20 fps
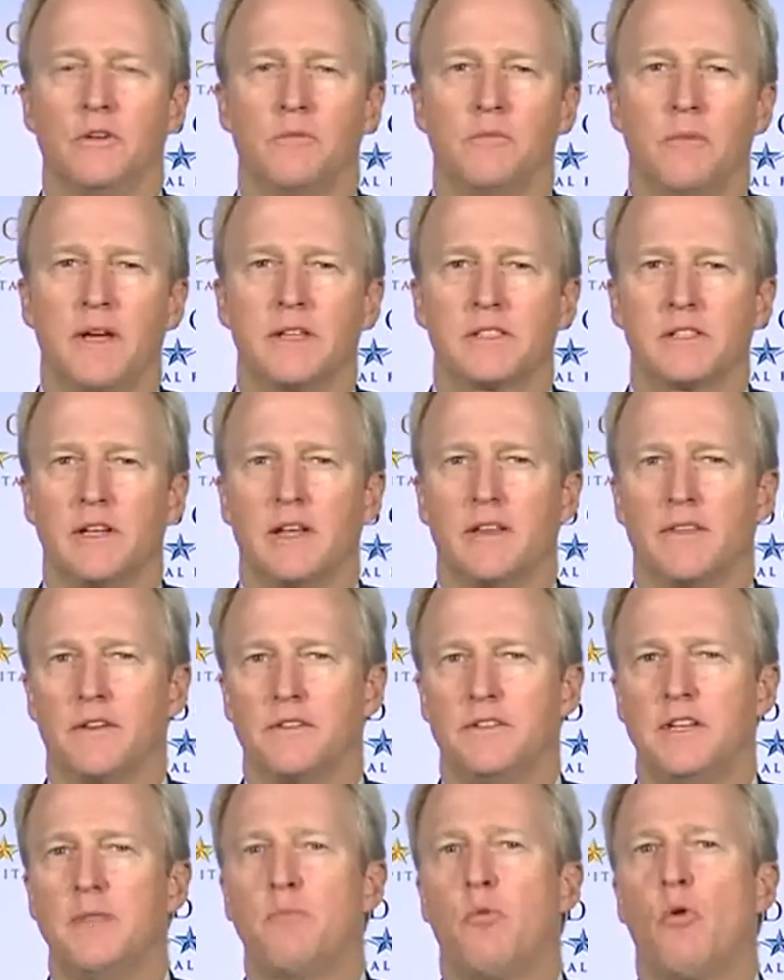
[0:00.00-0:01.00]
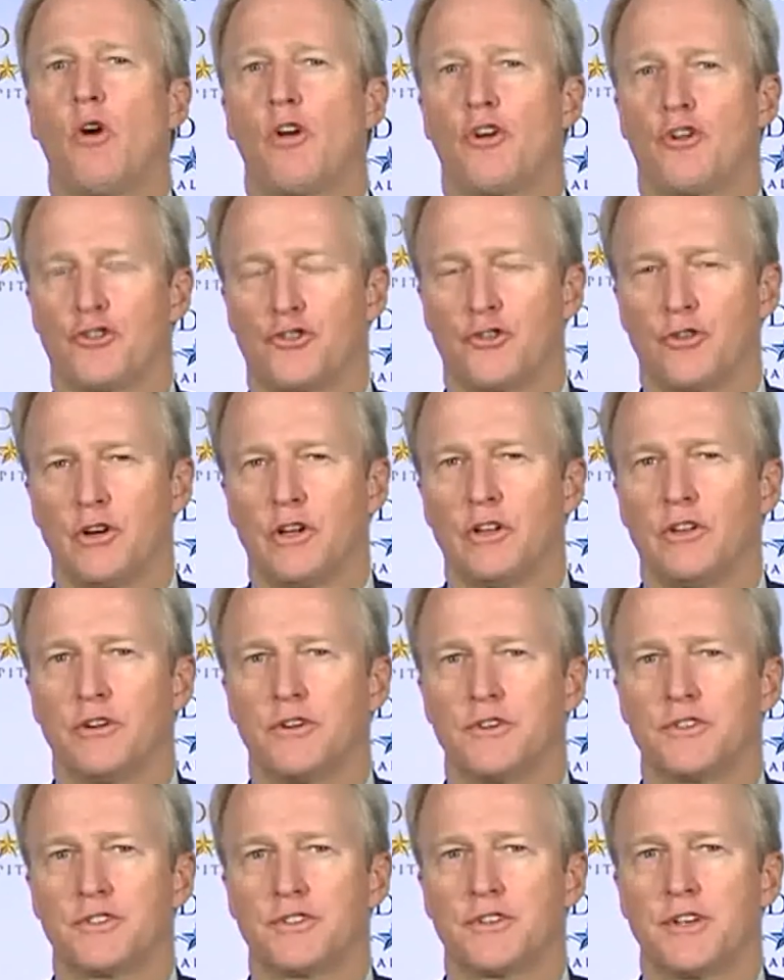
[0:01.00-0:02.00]
Basically, the deep water
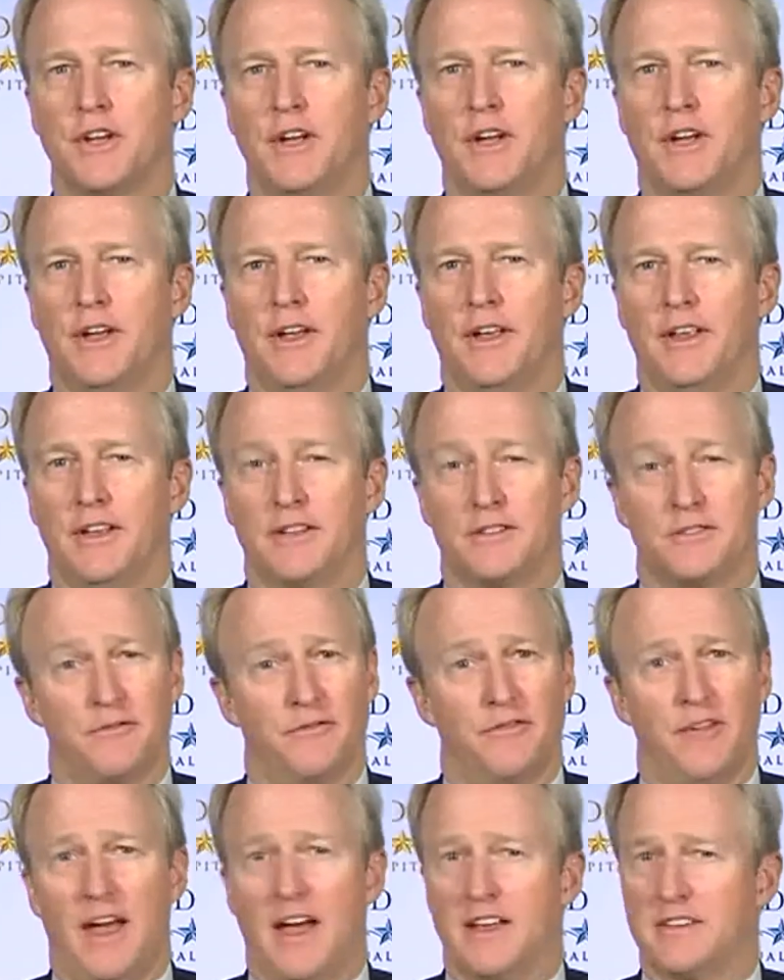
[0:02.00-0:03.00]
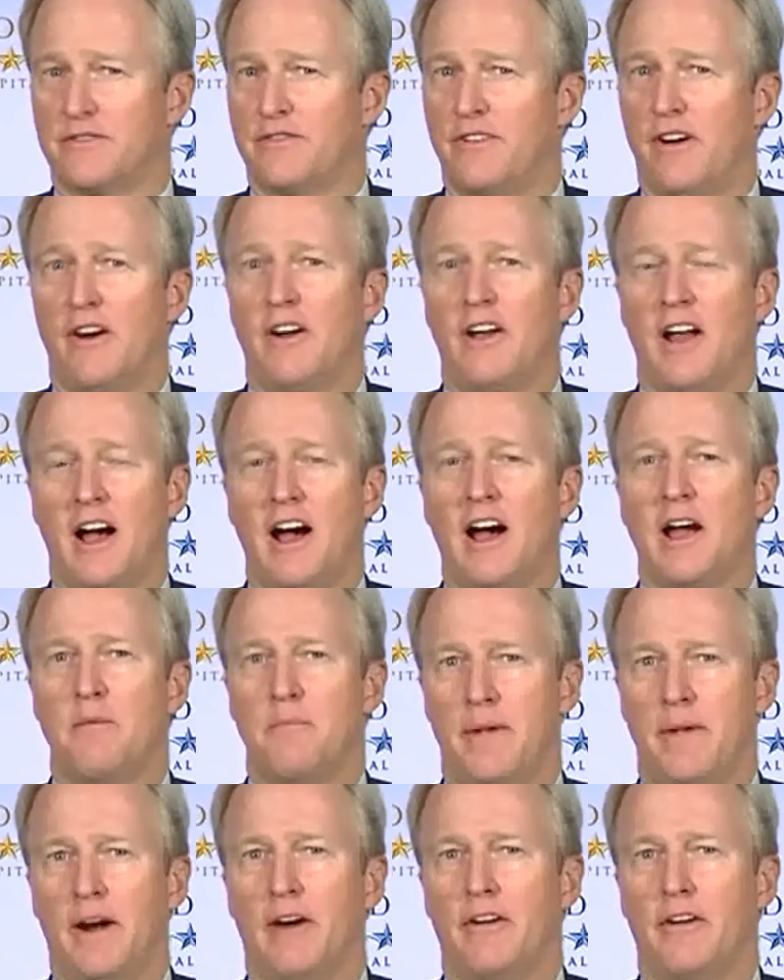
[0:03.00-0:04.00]
drillers, it has very high
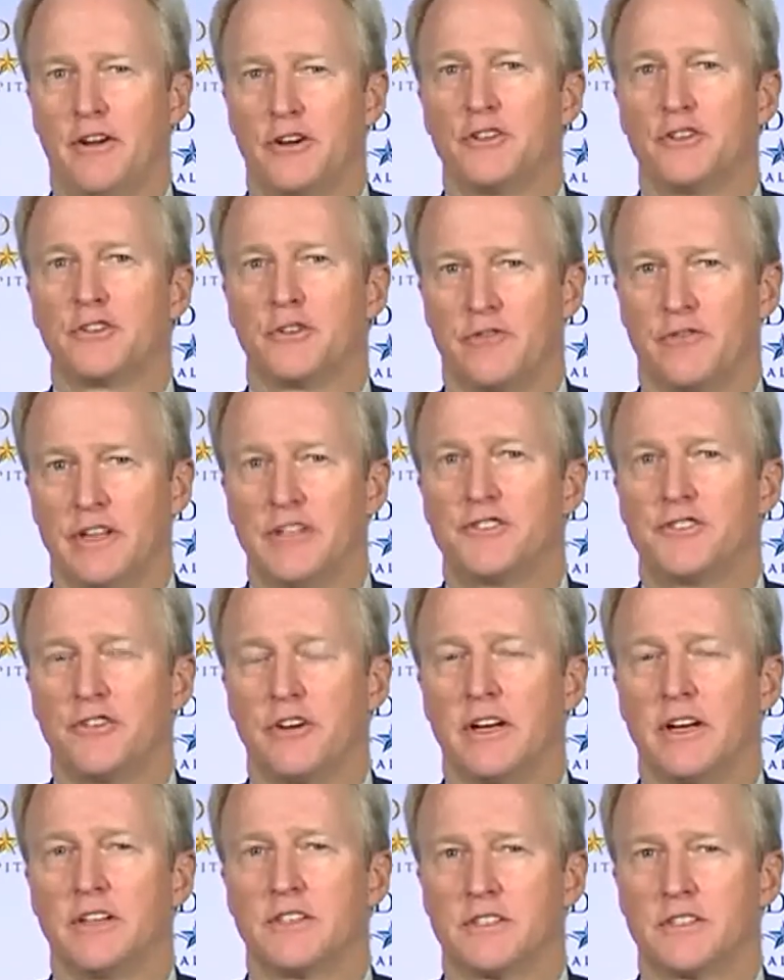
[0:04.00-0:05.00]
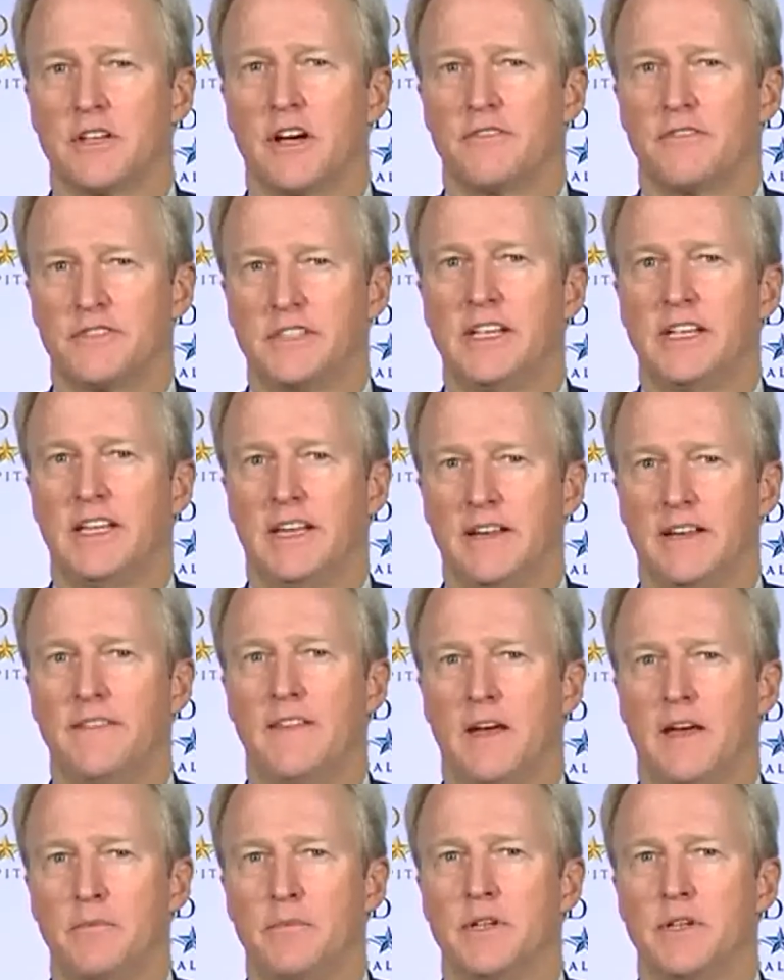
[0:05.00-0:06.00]
barriers of entry. It's tough to get in
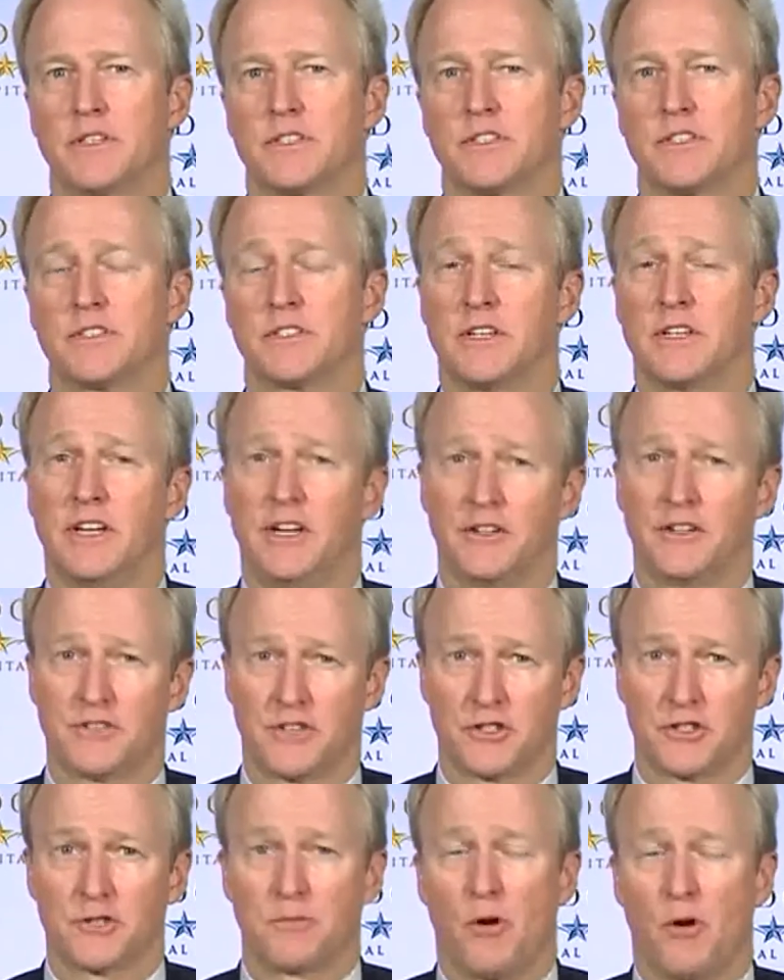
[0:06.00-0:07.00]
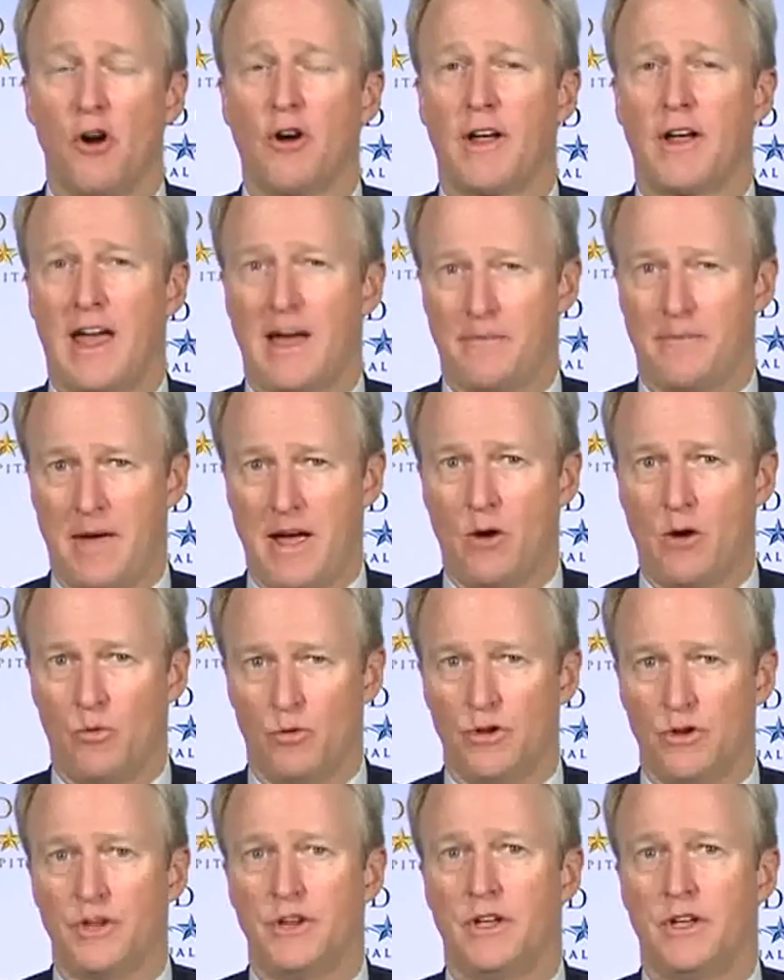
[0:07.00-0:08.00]
that business. And here's a small cap,
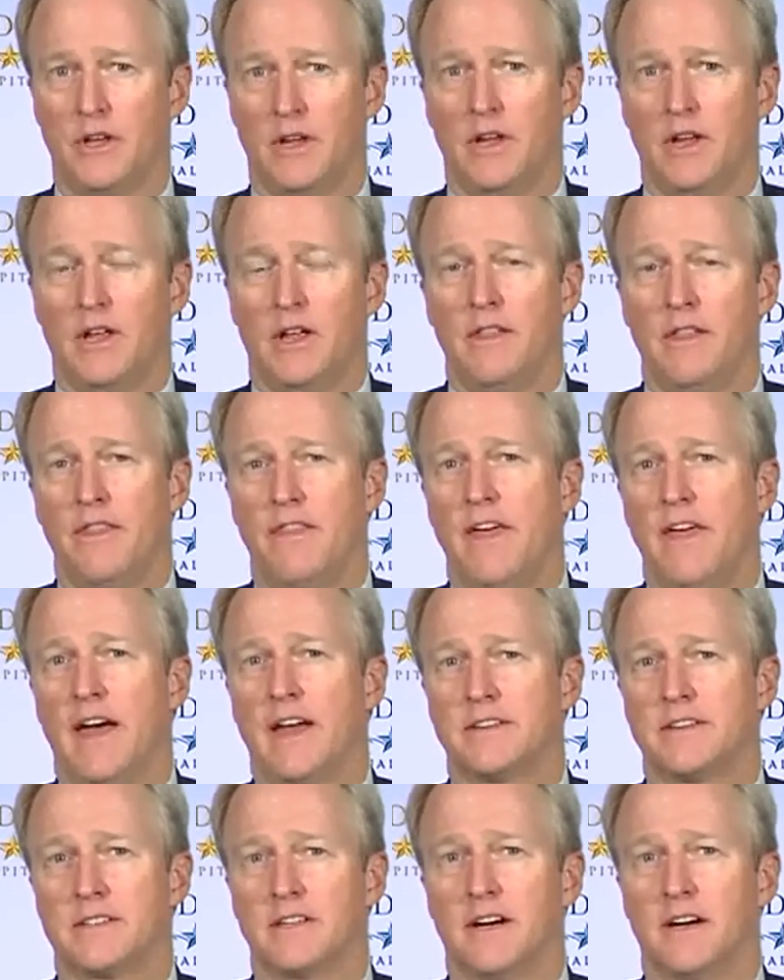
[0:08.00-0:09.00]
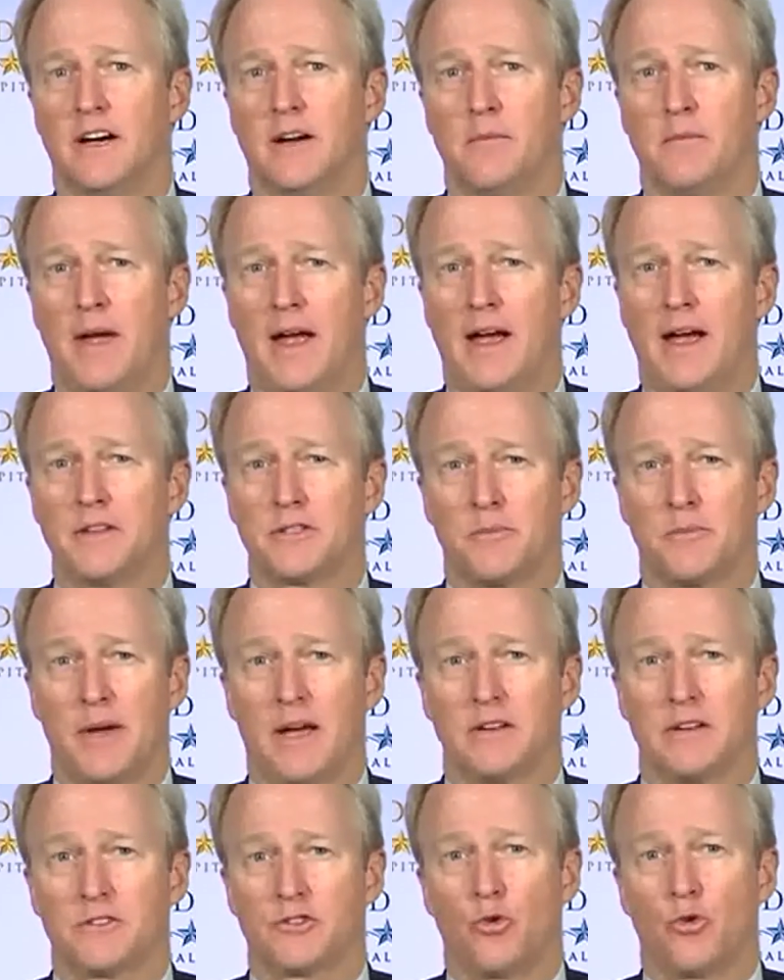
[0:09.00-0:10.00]
Atwood, that has
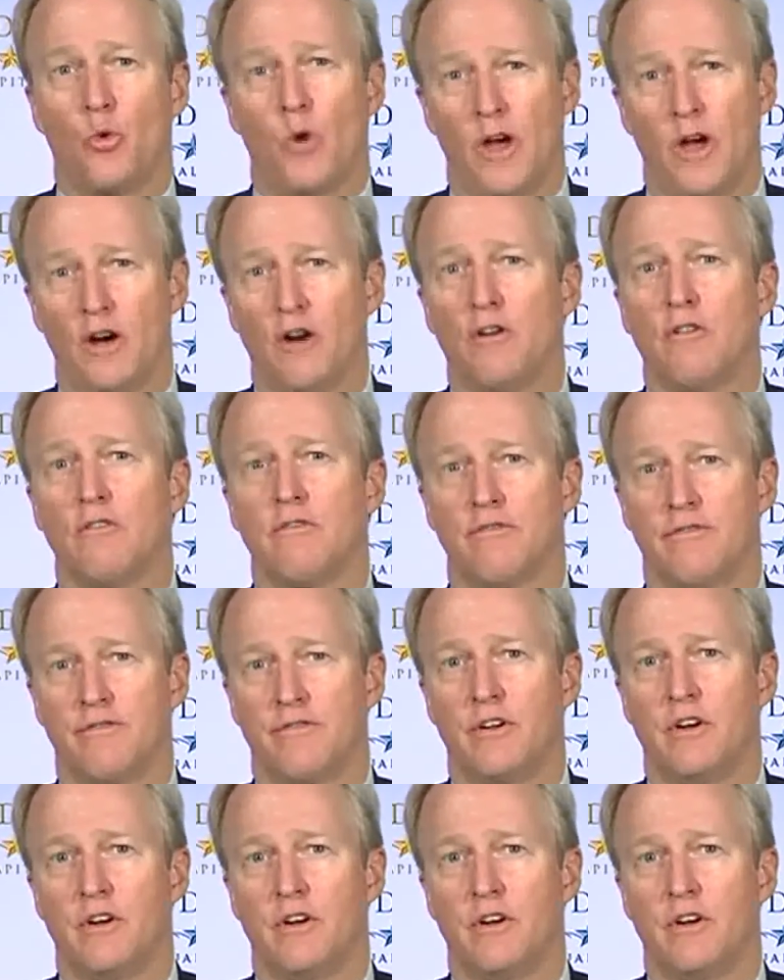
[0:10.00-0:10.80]
about 12